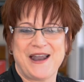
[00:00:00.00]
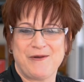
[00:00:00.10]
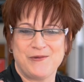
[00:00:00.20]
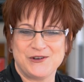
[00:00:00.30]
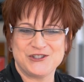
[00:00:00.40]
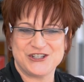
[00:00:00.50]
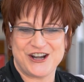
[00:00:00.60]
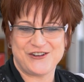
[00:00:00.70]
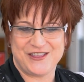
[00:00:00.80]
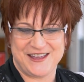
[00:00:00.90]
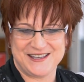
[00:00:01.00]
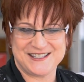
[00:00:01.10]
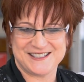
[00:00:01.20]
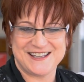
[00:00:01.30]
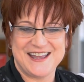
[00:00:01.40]
I will share
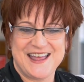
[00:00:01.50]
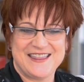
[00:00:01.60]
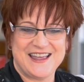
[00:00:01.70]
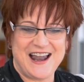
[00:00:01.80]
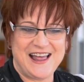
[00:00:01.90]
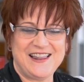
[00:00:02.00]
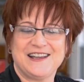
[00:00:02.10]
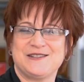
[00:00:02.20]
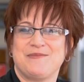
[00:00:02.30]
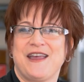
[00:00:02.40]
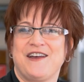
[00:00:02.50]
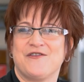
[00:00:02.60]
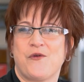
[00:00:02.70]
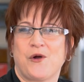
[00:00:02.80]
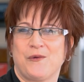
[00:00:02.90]
this, that I like to pay it
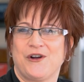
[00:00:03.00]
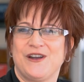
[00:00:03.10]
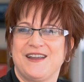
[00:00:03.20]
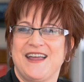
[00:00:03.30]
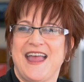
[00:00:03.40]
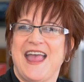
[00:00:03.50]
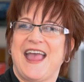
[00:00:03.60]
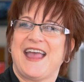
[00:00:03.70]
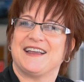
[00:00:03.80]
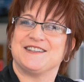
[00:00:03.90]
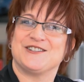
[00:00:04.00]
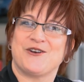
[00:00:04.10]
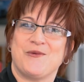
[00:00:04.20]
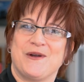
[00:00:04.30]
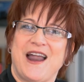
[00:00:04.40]
forward. And
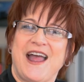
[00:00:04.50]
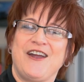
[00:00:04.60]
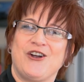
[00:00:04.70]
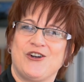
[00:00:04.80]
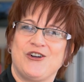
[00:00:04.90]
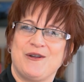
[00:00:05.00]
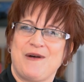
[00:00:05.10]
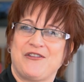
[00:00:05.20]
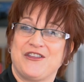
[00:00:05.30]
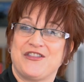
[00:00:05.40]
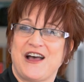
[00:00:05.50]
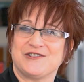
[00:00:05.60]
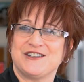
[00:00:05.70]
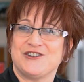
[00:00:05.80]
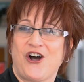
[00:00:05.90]
so when I heard about the
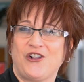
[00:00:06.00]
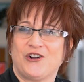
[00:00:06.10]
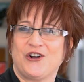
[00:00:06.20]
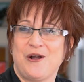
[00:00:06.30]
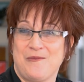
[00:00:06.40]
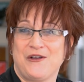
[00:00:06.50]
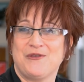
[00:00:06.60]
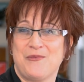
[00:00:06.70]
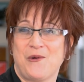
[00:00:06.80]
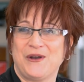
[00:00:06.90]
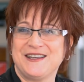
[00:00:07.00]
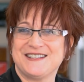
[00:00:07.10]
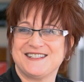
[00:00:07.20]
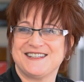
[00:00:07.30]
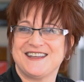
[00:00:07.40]
$1,000 a month
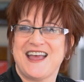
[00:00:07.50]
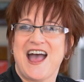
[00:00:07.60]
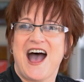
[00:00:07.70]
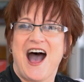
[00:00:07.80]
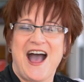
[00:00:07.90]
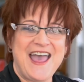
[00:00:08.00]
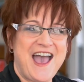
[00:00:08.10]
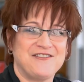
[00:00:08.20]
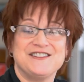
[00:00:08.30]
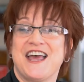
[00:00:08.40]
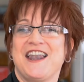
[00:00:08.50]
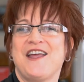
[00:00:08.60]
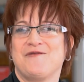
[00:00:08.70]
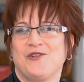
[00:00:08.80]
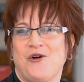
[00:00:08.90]
bonus, I have 10
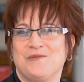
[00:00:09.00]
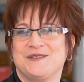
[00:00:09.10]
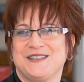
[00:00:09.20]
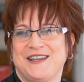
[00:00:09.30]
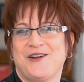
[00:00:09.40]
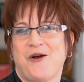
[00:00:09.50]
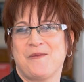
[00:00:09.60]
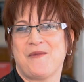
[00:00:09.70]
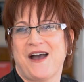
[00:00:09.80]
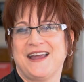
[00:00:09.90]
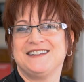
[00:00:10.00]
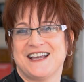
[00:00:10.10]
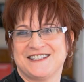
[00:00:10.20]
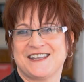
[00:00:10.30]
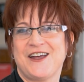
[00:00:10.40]
envelopes sitting on my
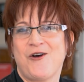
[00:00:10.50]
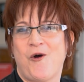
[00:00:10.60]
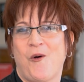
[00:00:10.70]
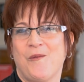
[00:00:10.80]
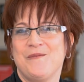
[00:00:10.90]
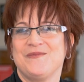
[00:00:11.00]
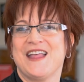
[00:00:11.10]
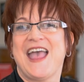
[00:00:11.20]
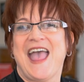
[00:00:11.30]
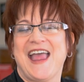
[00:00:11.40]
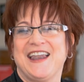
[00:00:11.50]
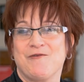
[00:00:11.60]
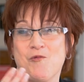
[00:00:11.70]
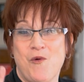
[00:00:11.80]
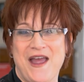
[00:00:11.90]
desk at home, and
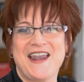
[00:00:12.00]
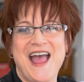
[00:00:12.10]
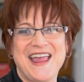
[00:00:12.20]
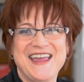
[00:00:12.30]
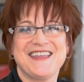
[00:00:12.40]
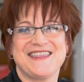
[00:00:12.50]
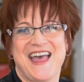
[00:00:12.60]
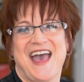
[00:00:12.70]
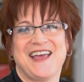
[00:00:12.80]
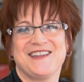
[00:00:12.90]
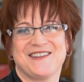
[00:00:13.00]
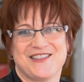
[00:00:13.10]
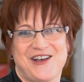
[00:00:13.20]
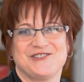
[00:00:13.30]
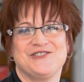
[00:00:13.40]
then when I hit that
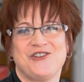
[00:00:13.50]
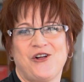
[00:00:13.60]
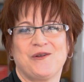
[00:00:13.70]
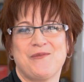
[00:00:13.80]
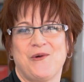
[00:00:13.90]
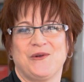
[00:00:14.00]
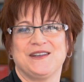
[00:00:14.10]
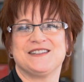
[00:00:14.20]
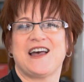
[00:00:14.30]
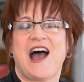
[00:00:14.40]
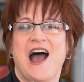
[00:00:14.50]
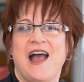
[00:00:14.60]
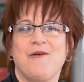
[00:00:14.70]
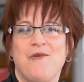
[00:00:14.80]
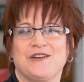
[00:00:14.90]
$1,000 bonus,
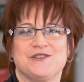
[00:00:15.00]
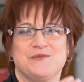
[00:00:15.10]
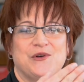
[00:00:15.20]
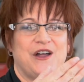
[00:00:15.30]
I want to put